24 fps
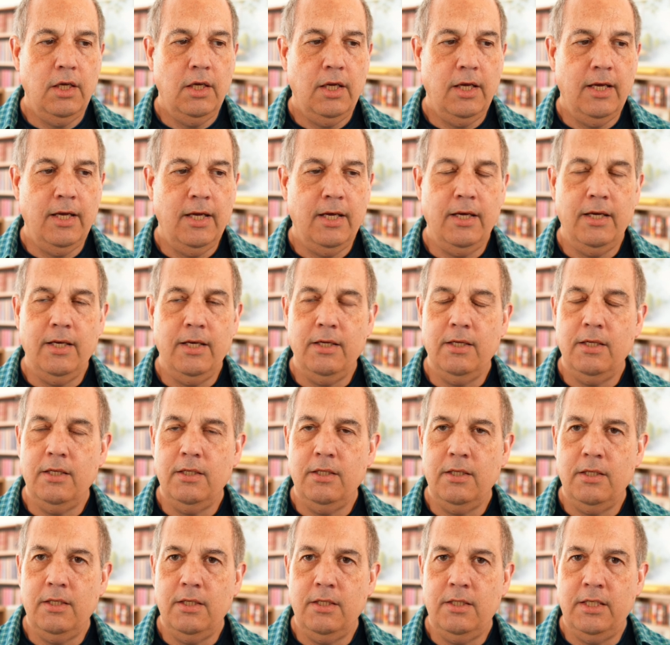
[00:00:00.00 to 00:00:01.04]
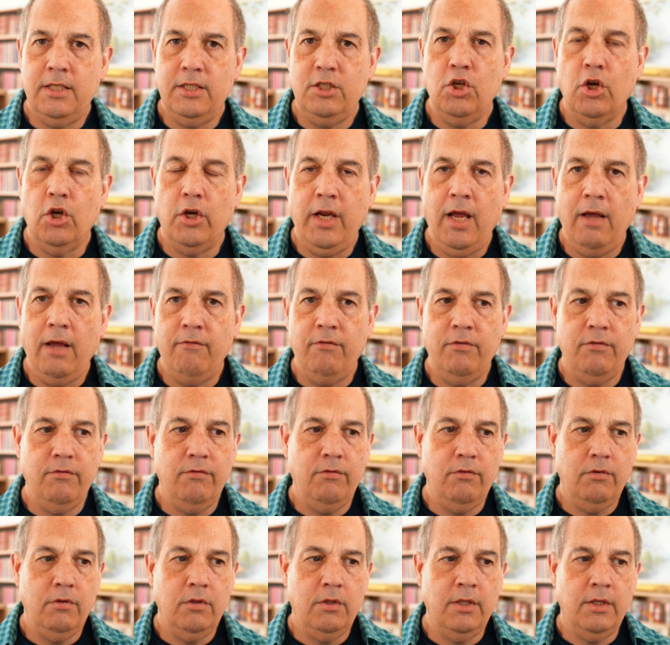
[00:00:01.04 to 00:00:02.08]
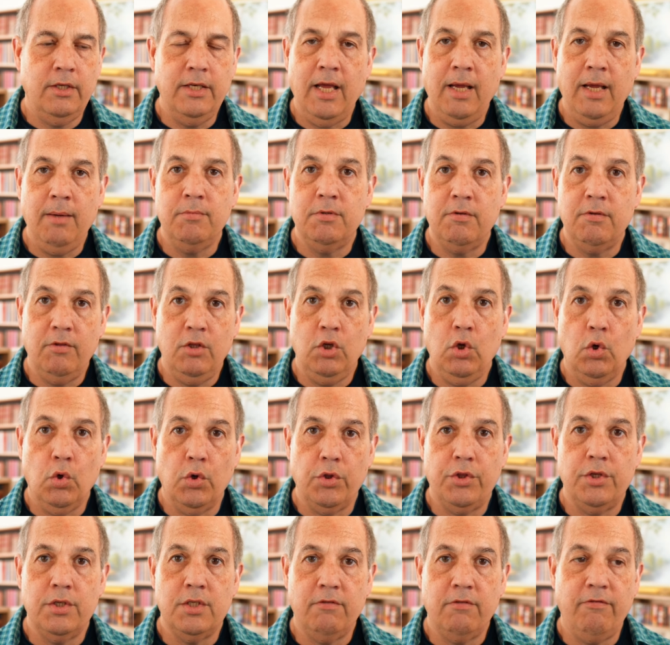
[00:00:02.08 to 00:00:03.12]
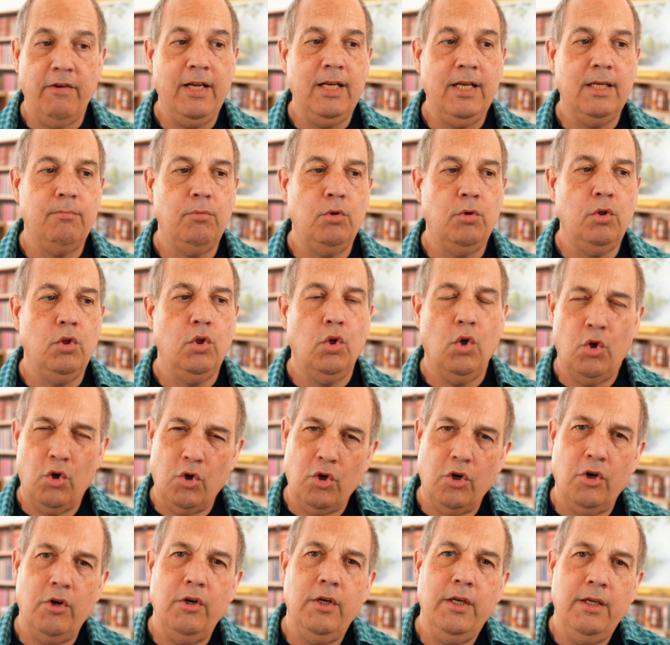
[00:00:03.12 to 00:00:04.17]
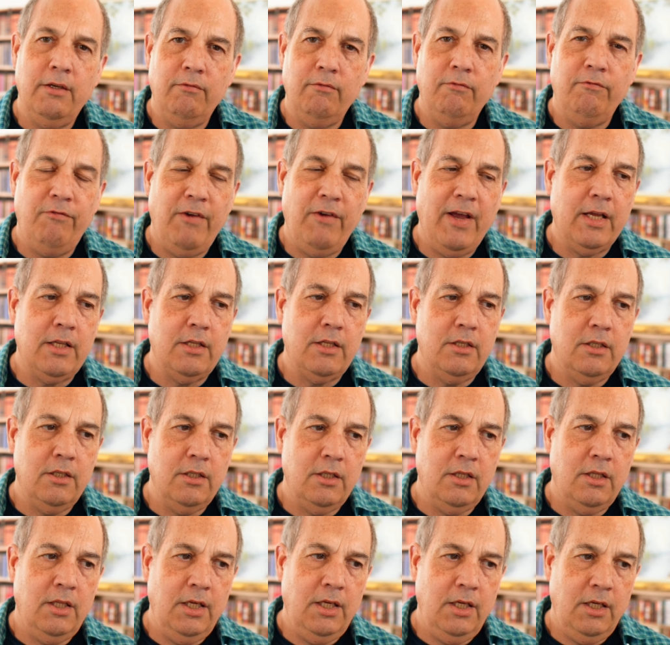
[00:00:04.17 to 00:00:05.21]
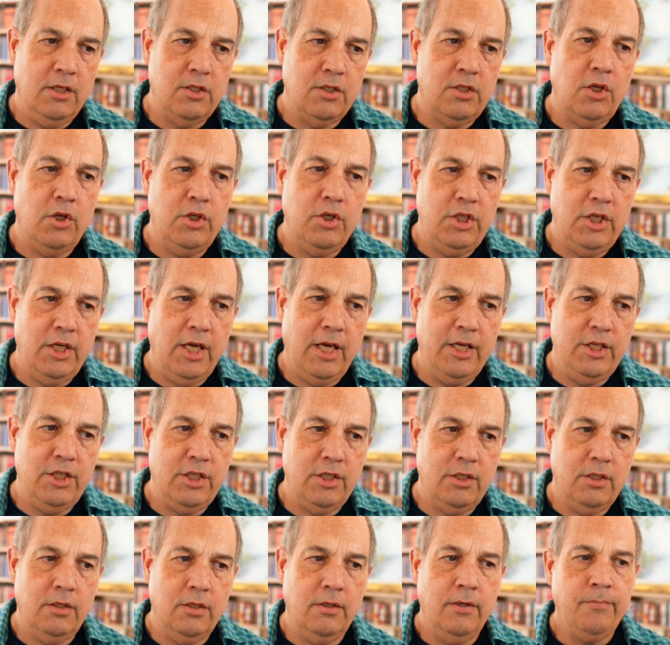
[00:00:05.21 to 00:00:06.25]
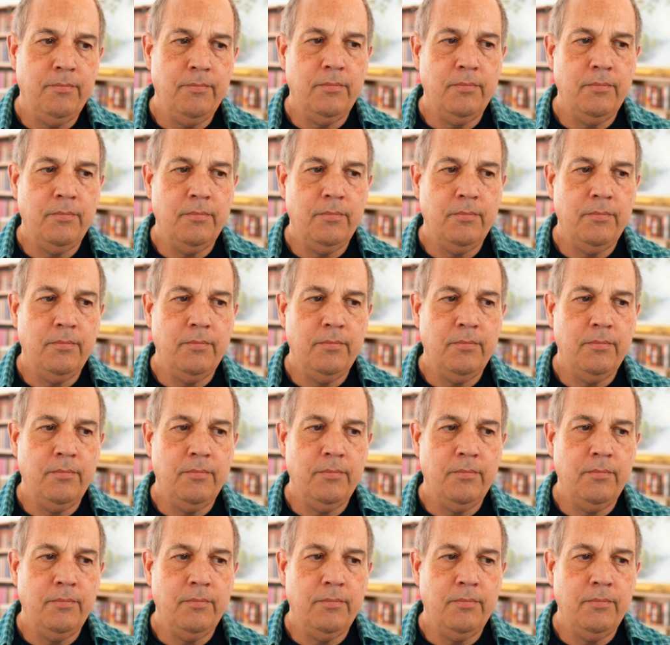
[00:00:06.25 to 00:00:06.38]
did not have the names of the authors available, or in fact, the association